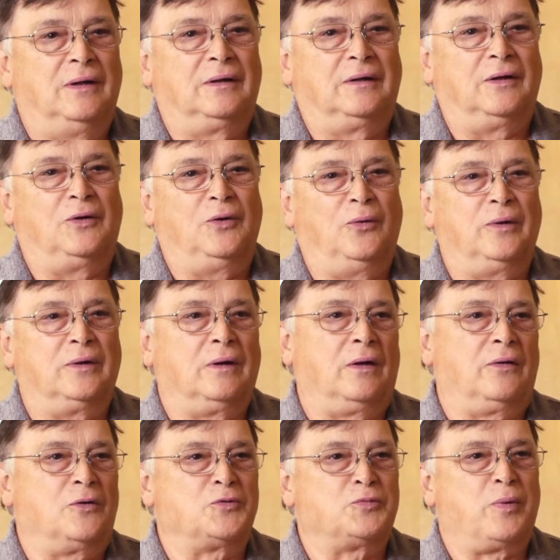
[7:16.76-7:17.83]
do it.
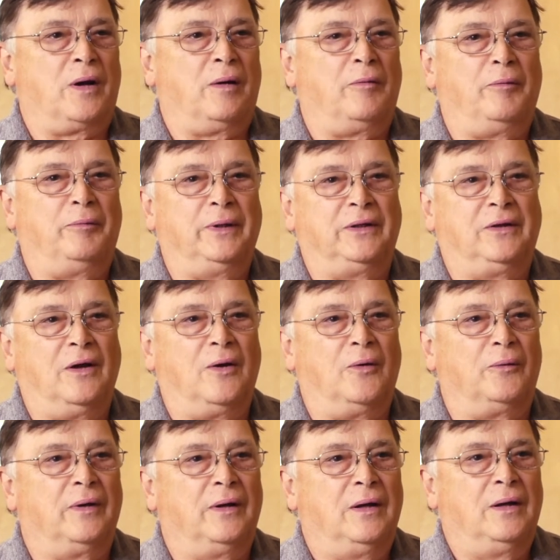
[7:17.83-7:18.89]
Others probably
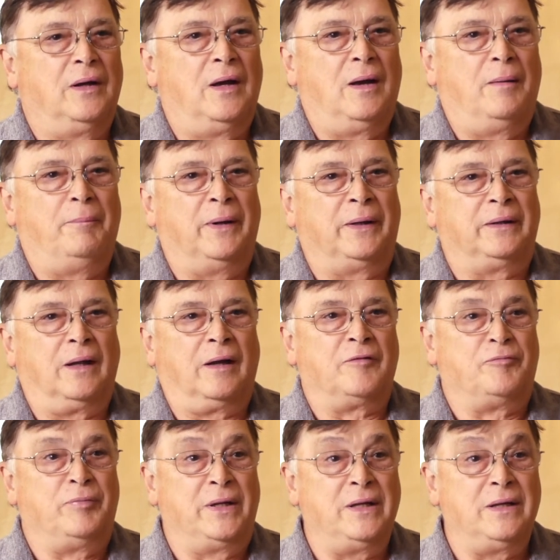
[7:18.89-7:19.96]
don't. But
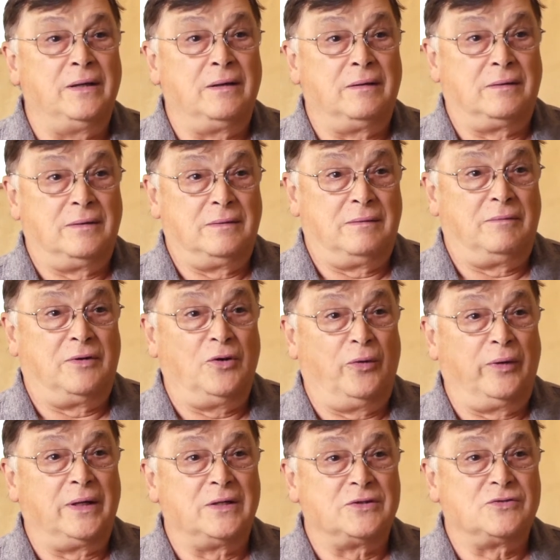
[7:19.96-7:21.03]
I've been
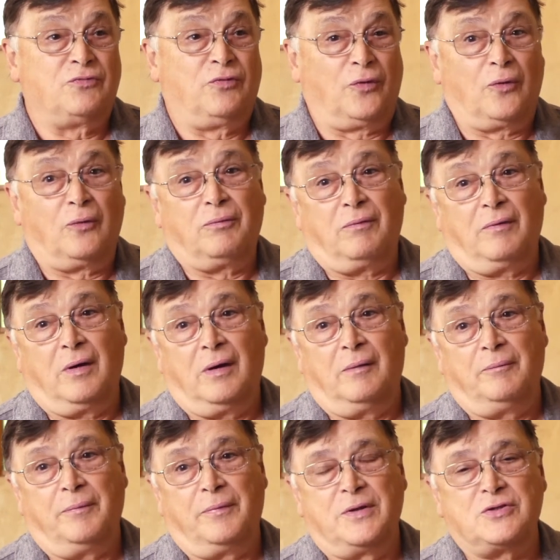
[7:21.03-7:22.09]
doing it for
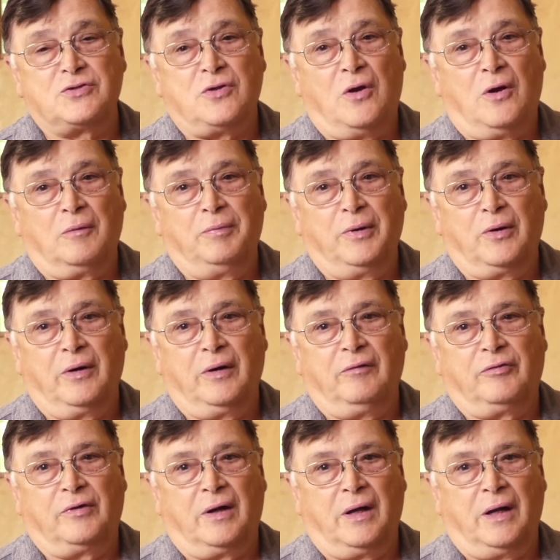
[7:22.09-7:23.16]
this long period
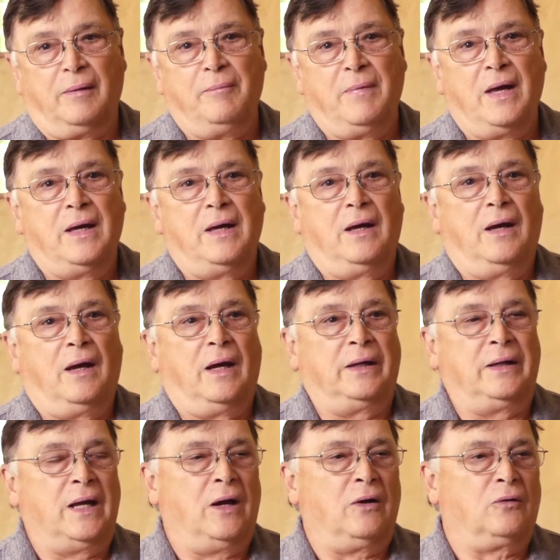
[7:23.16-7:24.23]
of time. I
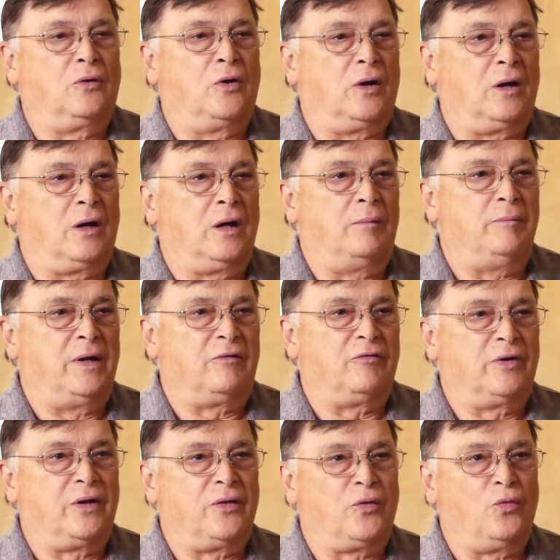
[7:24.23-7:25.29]
now come
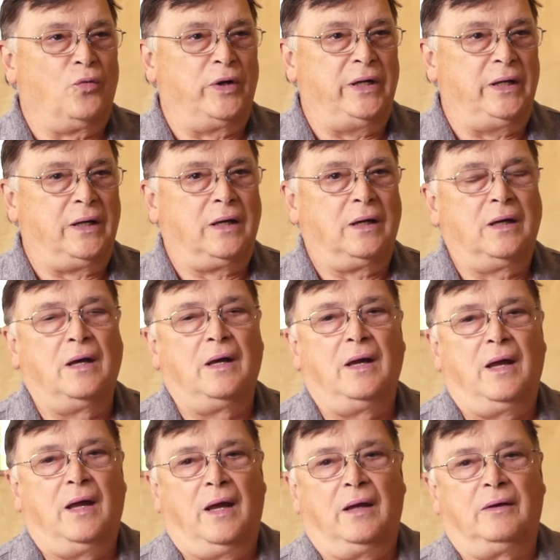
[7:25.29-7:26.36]
every other week.
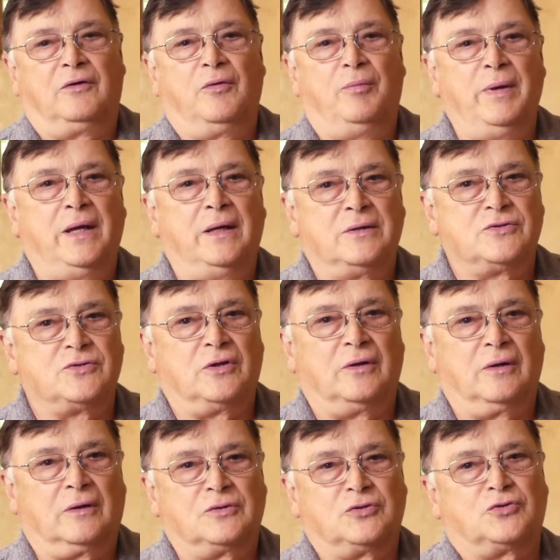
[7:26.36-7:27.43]
And to me, it's an
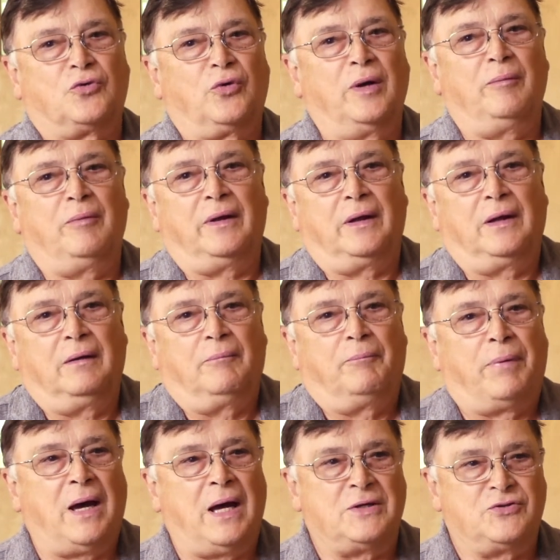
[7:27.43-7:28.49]
extremely
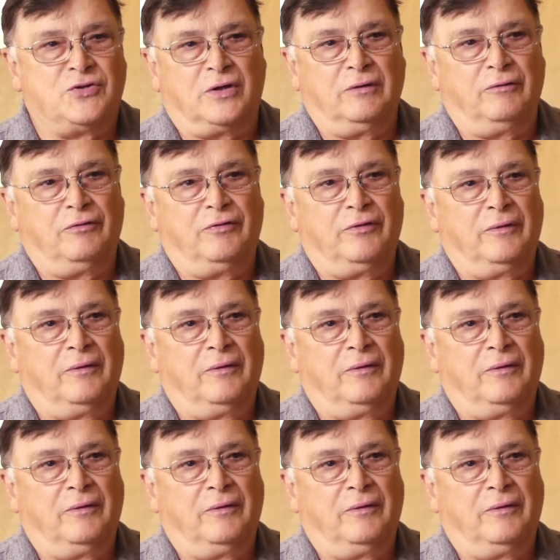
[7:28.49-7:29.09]
positive